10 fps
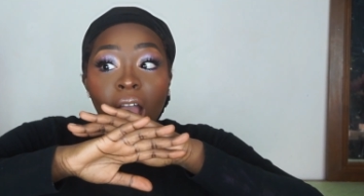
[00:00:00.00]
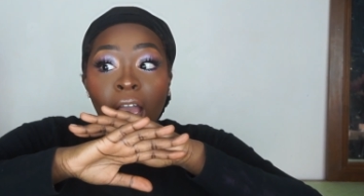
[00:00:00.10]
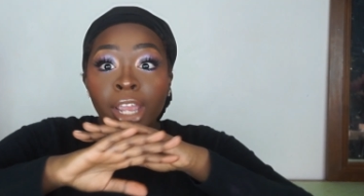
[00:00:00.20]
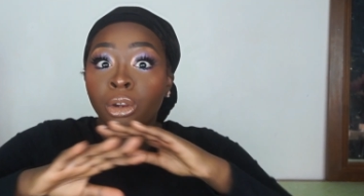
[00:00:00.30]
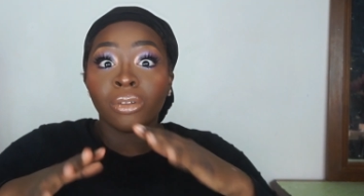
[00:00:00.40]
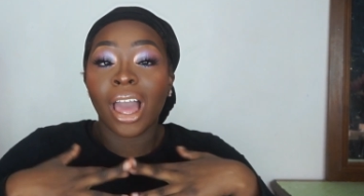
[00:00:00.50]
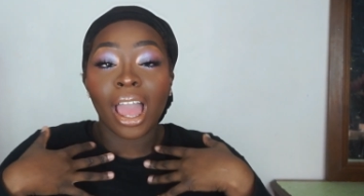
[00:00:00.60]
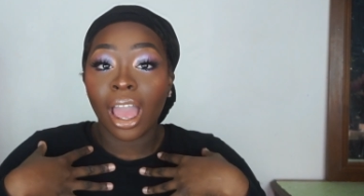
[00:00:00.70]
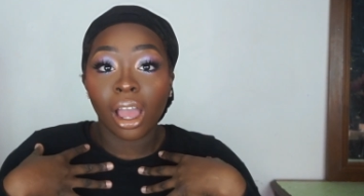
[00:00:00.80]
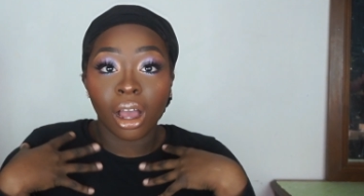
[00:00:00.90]
I know that
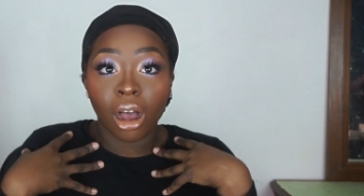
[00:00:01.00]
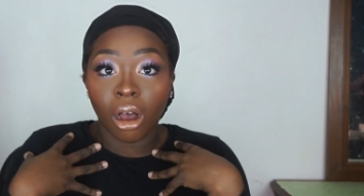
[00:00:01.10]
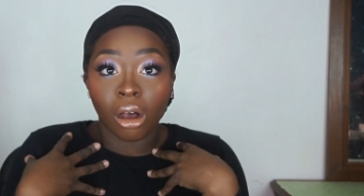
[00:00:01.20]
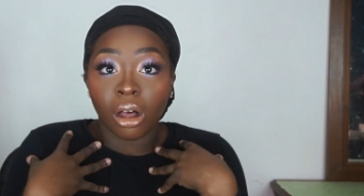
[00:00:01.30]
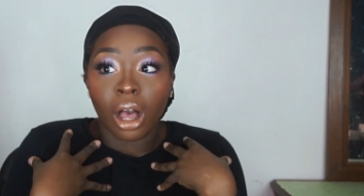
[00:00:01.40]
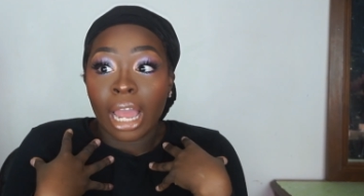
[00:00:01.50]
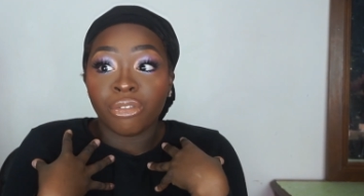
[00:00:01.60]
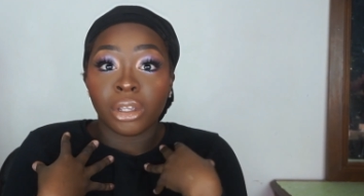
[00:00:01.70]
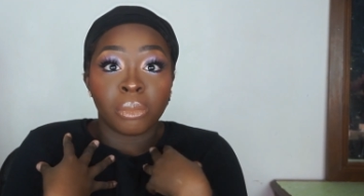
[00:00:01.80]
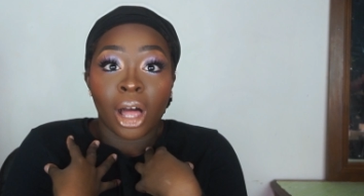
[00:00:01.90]

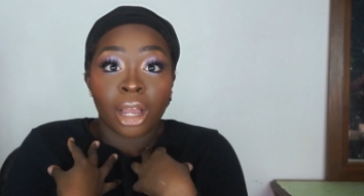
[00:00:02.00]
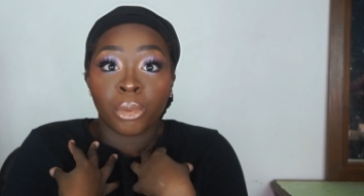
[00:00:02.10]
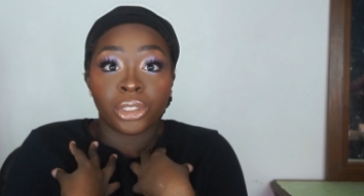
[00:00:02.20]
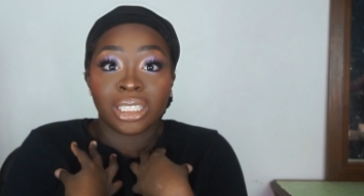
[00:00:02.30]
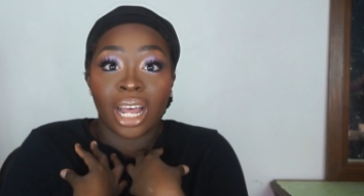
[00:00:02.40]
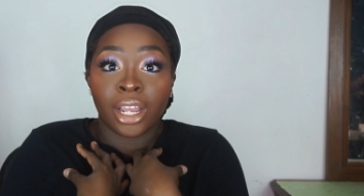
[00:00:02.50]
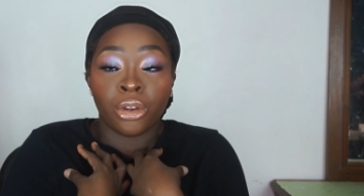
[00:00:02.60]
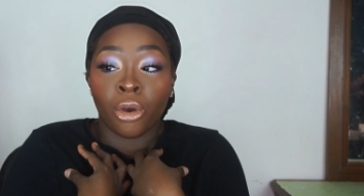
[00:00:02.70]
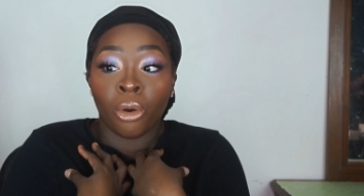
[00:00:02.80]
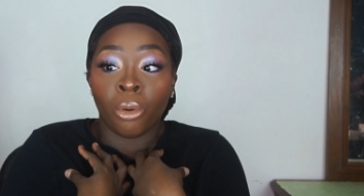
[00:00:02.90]
every black person I
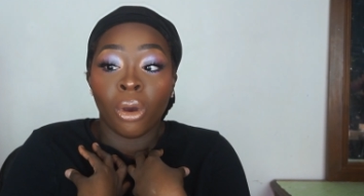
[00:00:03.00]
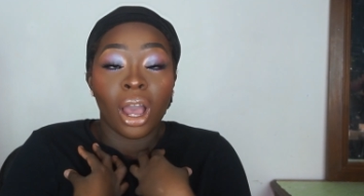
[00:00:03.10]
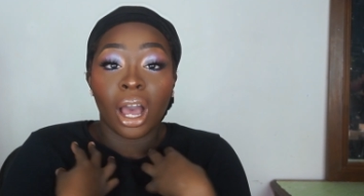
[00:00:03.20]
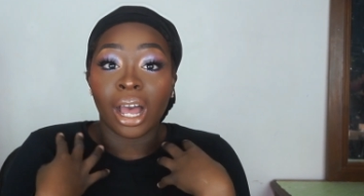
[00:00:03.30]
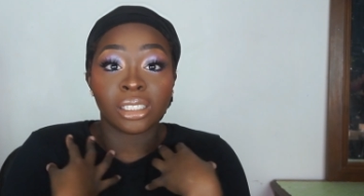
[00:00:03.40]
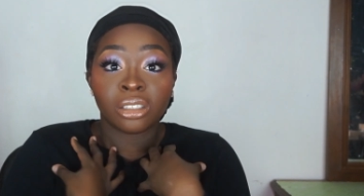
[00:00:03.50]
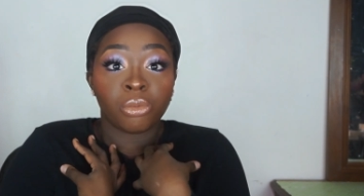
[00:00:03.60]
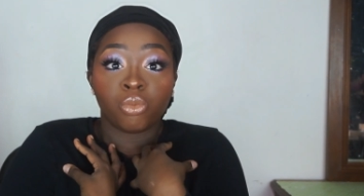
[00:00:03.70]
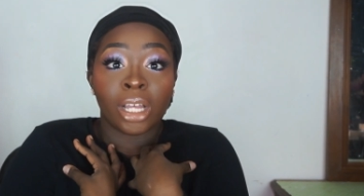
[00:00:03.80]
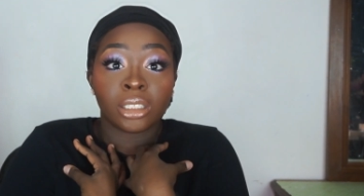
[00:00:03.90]
know, that's
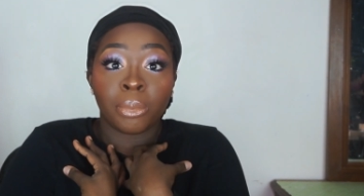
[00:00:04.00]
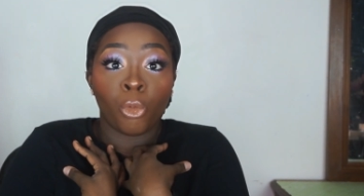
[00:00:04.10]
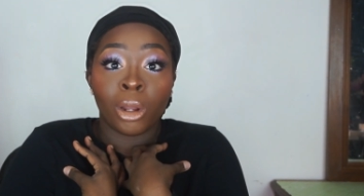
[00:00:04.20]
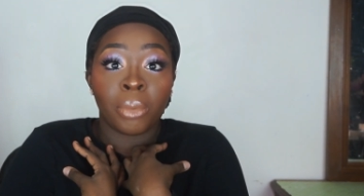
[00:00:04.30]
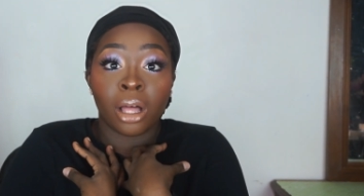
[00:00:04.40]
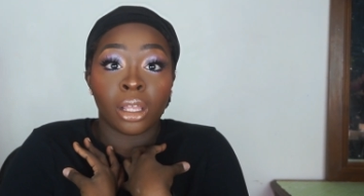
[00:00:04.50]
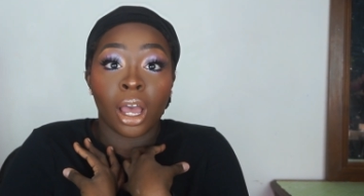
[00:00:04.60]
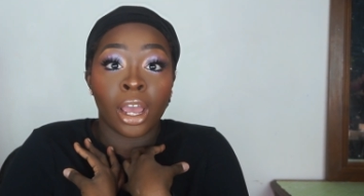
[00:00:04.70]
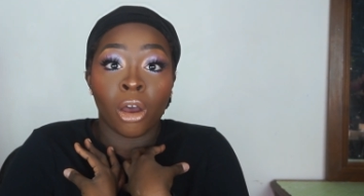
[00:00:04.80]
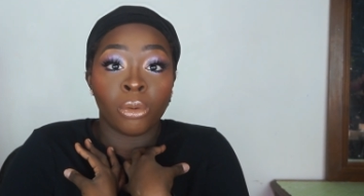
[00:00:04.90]
the one palette
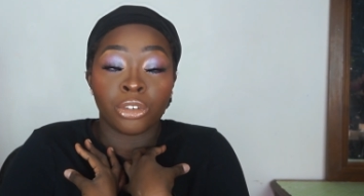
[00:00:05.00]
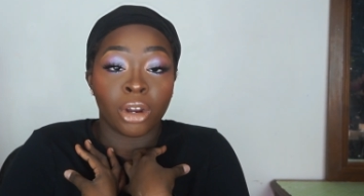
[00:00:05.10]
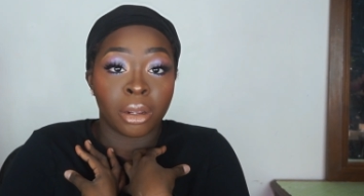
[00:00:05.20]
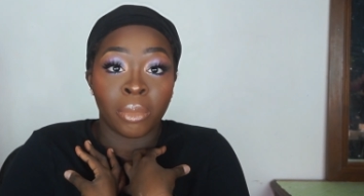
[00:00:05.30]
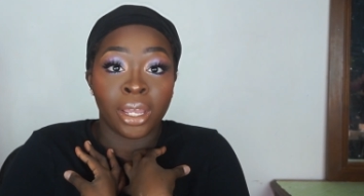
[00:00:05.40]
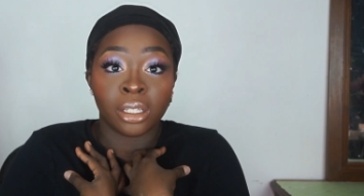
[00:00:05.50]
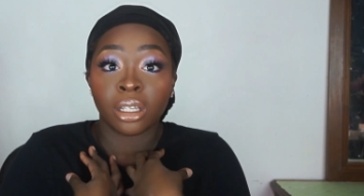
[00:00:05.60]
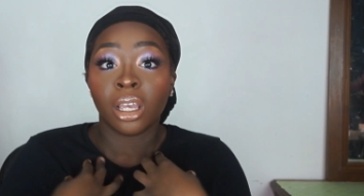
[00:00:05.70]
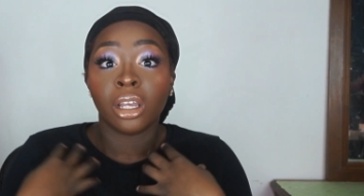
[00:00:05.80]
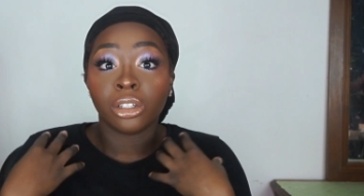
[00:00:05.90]
I always recommend.
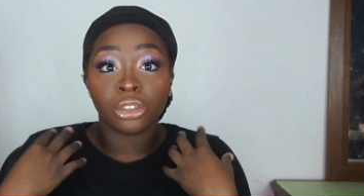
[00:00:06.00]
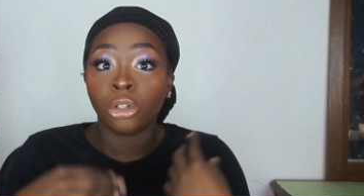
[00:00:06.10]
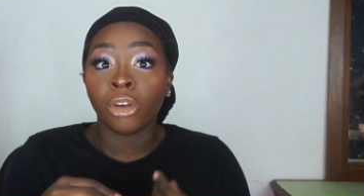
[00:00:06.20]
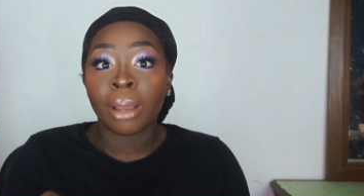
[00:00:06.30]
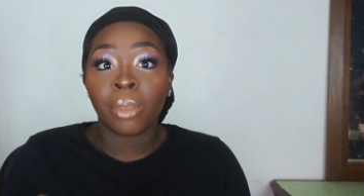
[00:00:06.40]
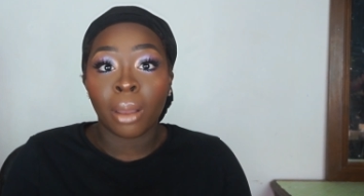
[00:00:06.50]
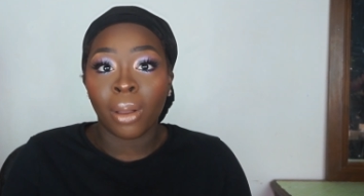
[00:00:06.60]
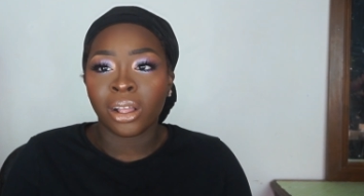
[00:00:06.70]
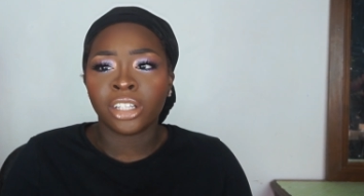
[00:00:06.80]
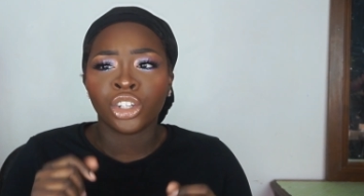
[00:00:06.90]
Grab that
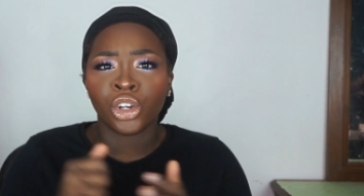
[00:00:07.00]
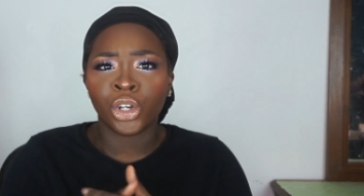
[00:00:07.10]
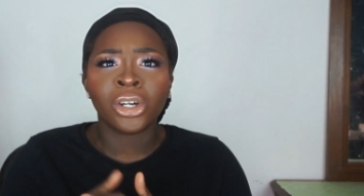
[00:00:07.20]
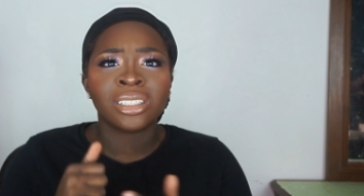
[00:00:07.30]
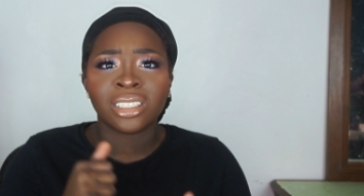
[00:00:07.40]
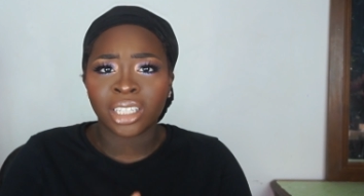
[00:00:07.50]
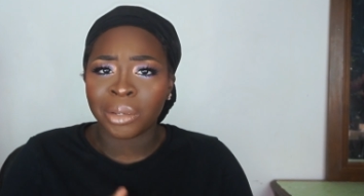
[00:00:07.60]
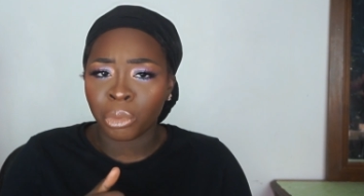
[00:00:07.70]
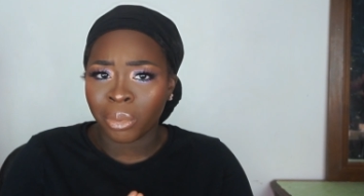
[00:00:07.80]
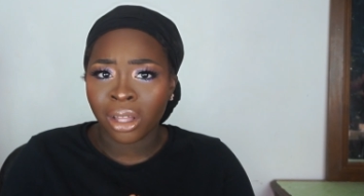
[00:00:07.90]
palette. It's a good
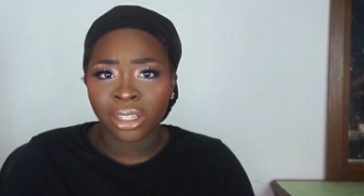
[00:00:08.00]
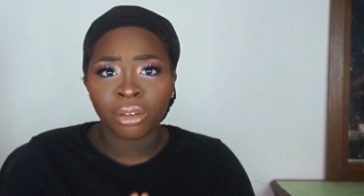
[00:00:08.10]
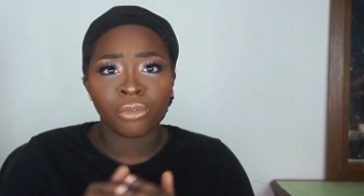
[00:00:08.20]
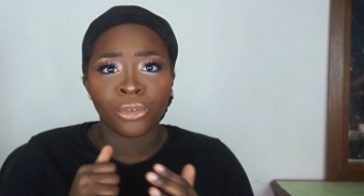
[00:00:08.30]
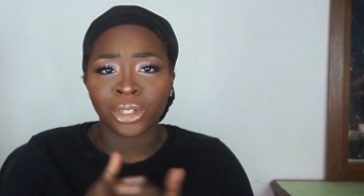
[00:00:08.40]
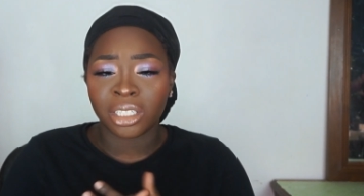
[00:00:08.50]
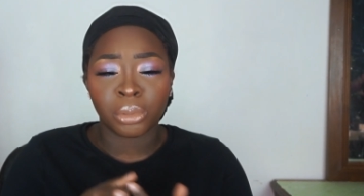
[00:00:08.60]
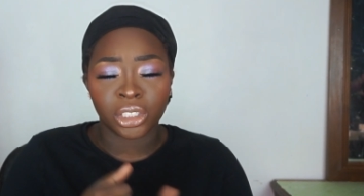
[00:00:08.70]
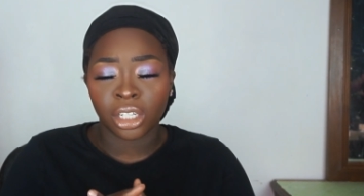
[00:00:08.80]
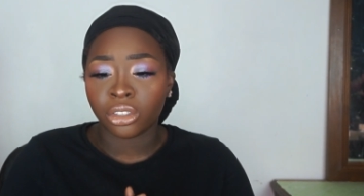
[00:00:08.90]
stable palette for deeper
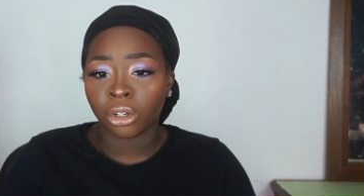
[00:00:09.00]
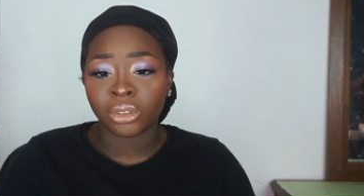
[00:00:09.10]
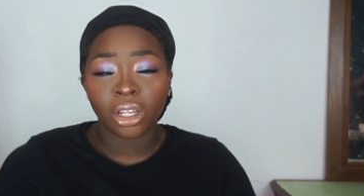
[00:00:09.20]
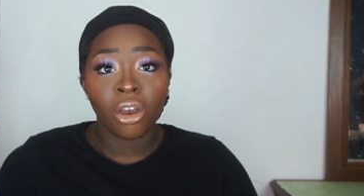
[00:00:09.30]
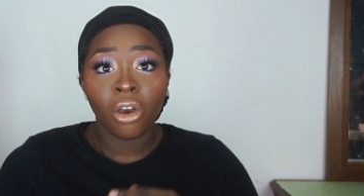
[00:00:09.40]
skin tones.